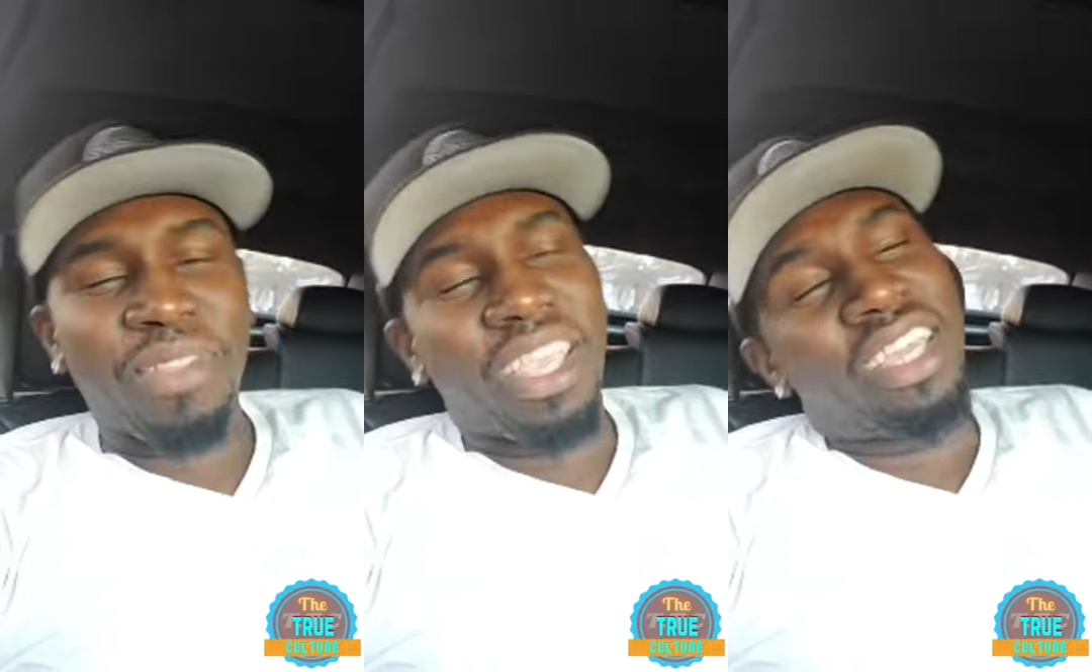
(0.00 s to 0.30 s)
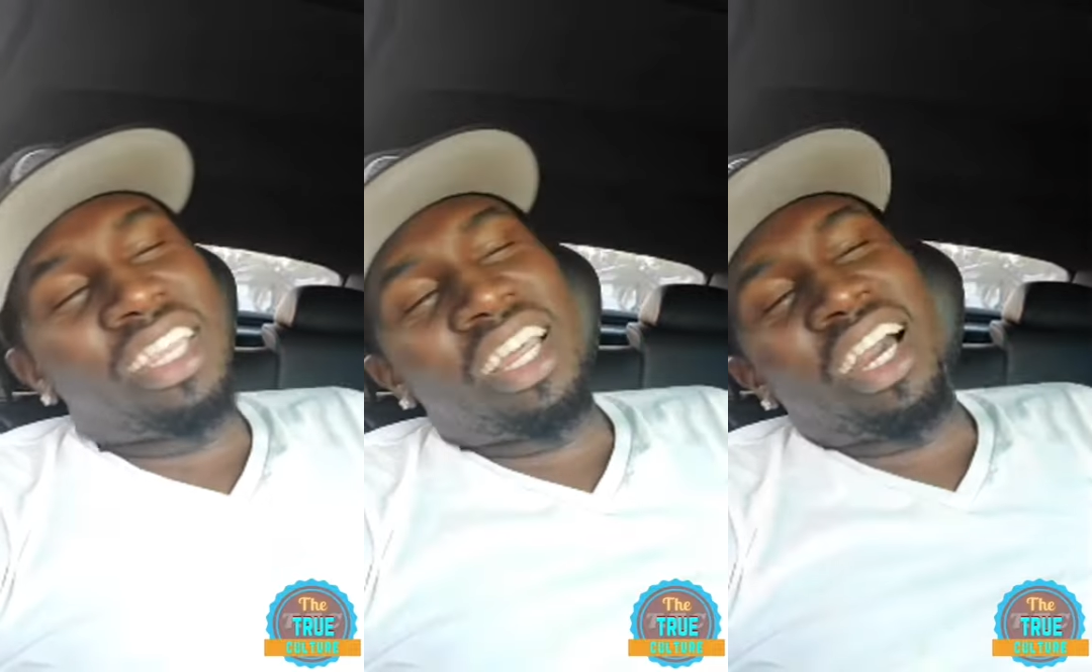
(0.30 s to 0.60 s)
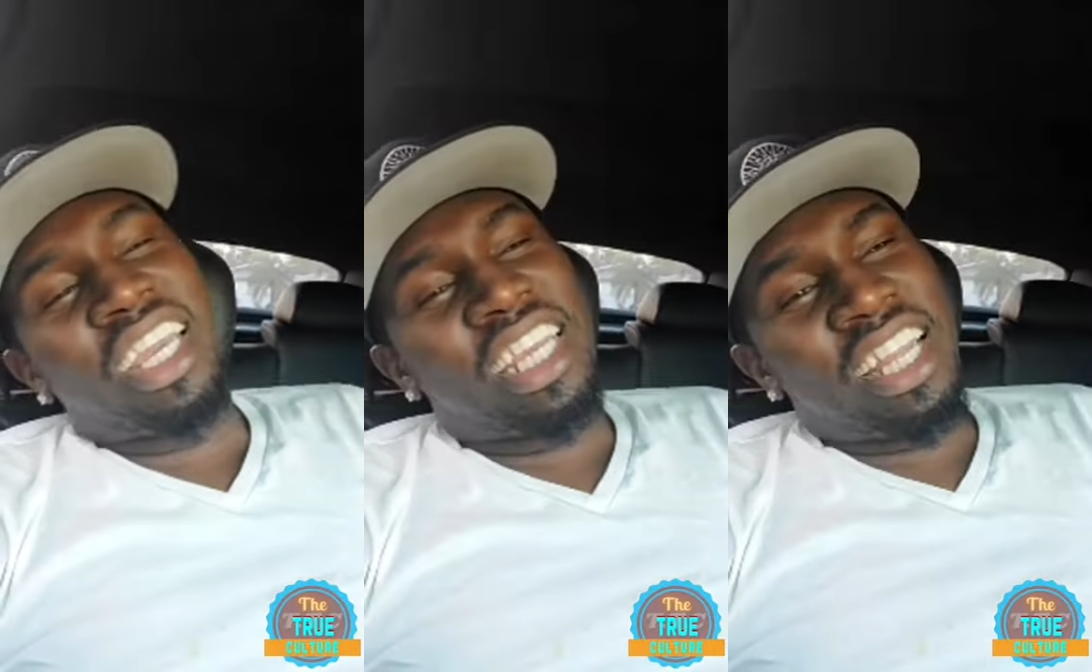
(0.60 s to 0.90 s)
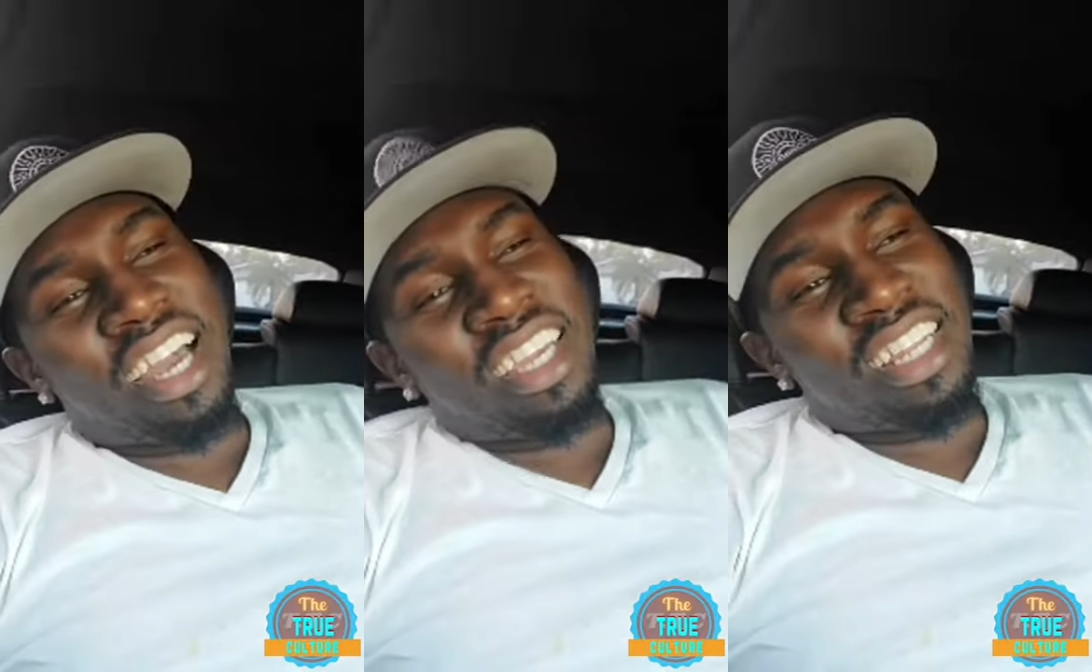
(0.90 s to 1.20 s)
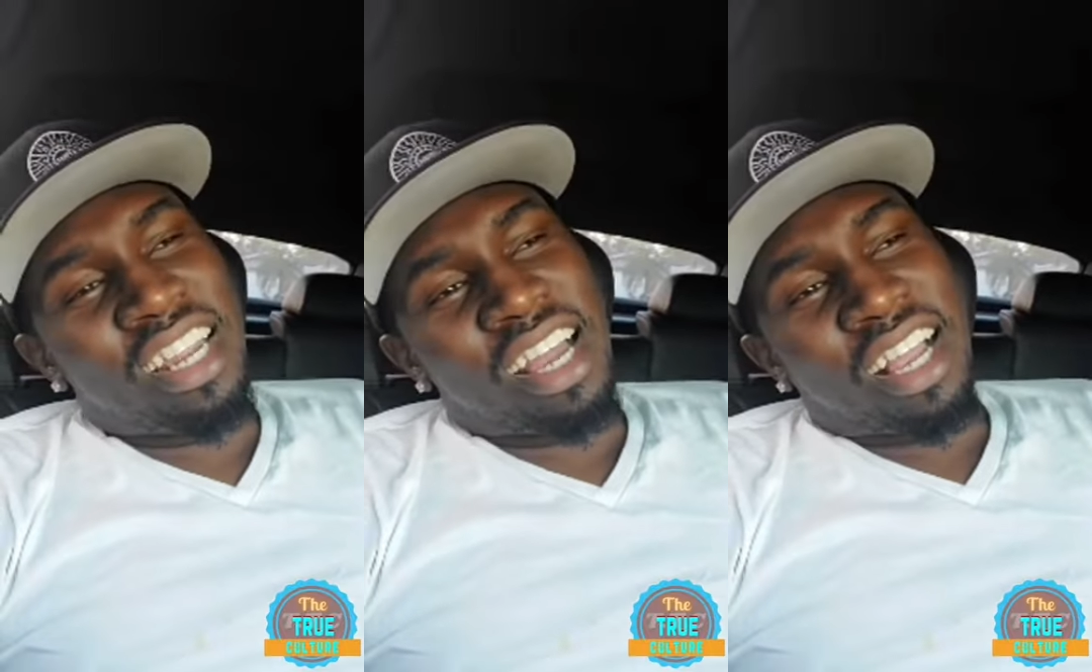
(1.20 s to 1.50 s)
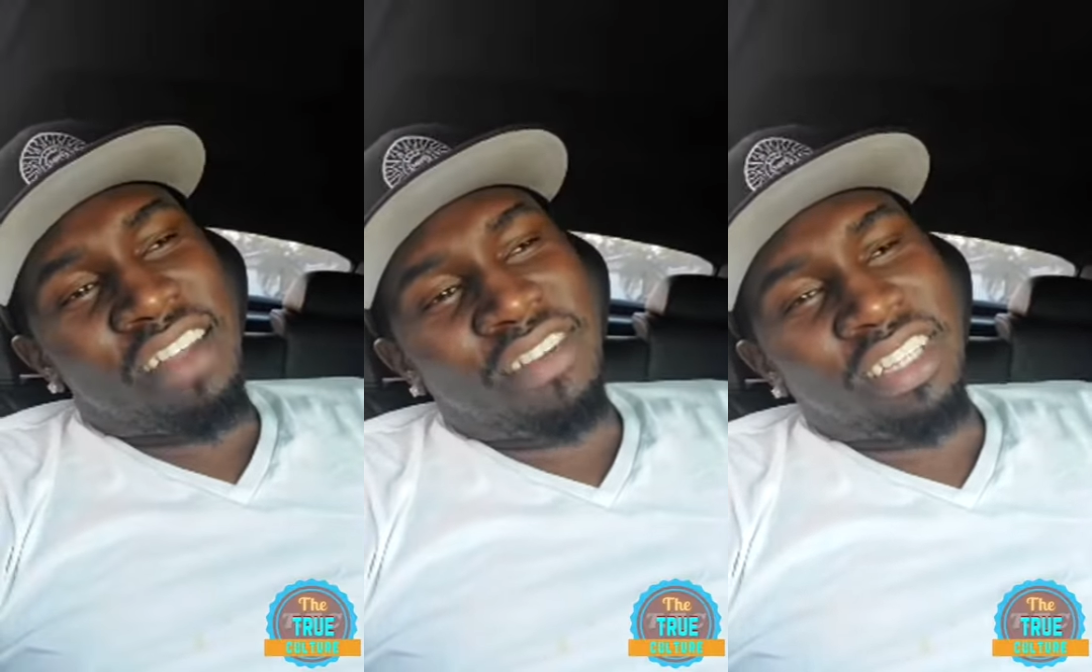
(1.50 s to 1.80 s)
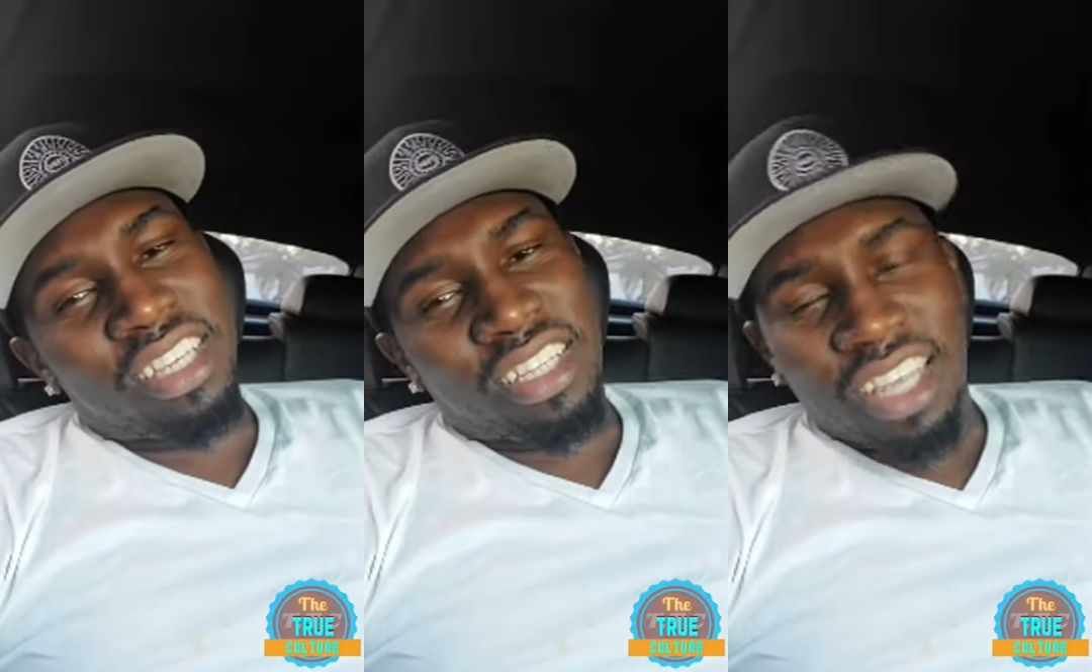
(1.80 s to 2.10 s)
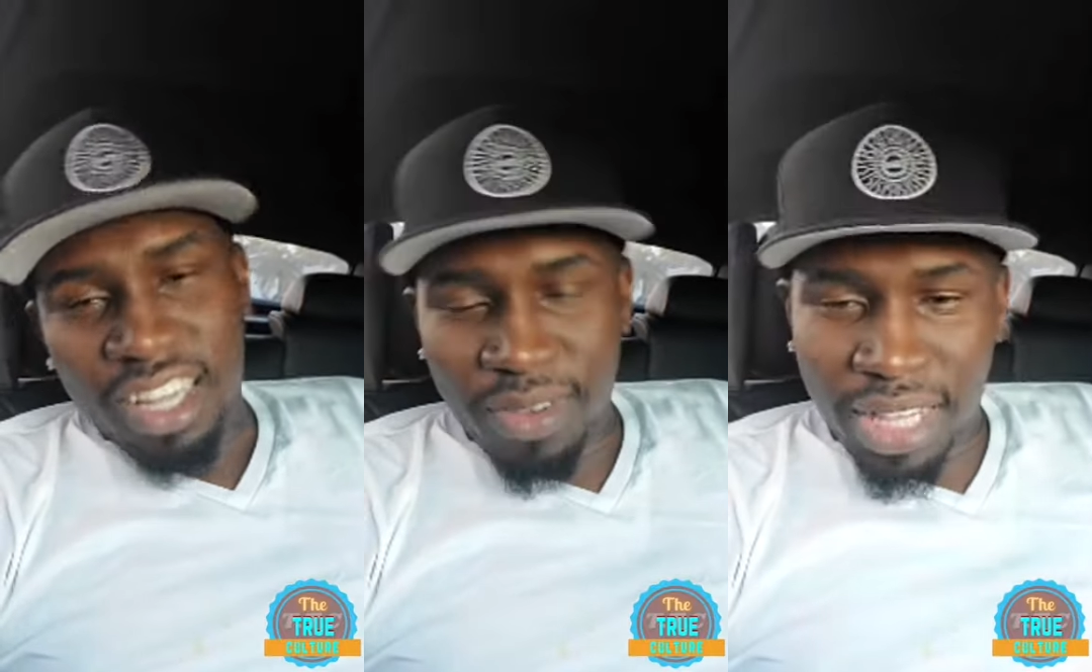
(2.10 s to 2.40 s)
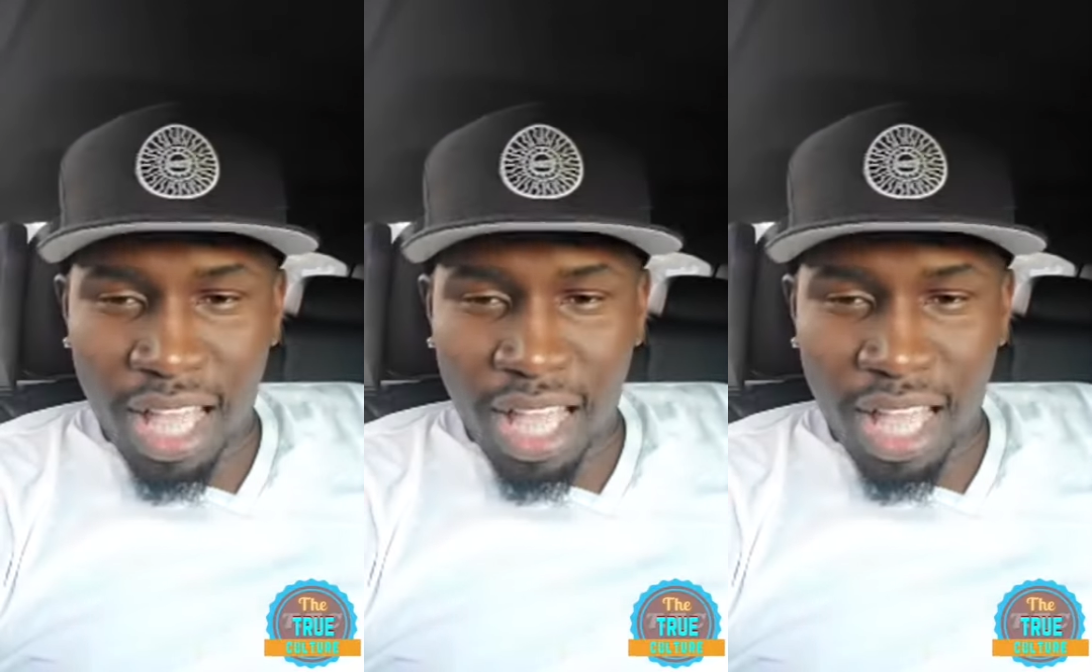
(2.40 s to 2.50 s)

In a in a in another conversation there with